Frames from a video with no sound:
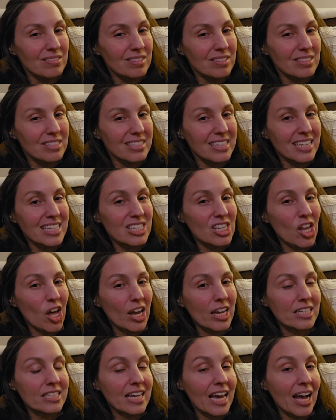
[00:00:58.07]
stays
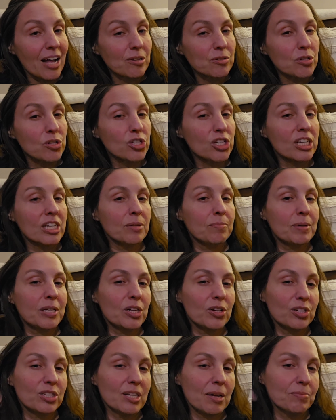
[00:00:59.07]
lying down, so she could be
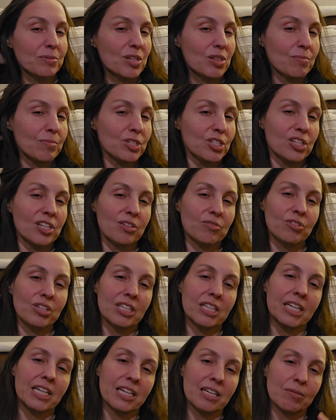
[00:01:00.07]
hooked up to the machine,
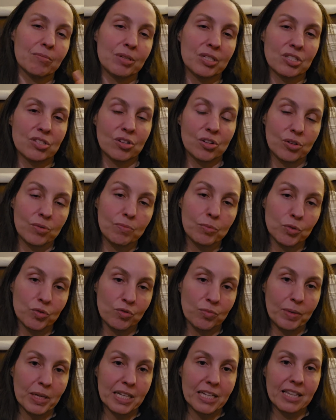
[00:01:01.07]
really inhibits her
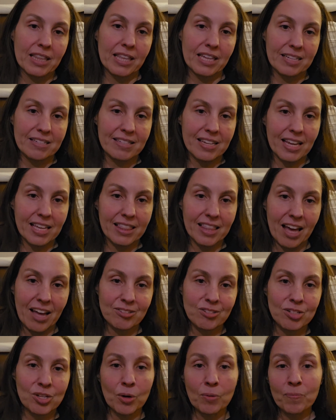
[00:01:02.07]
movement and things like that.
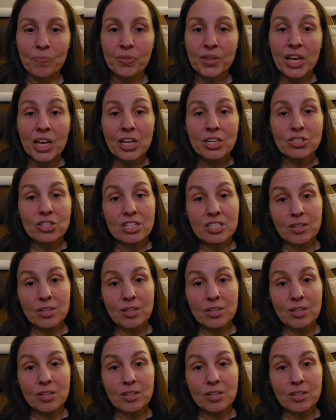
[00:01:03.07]
So just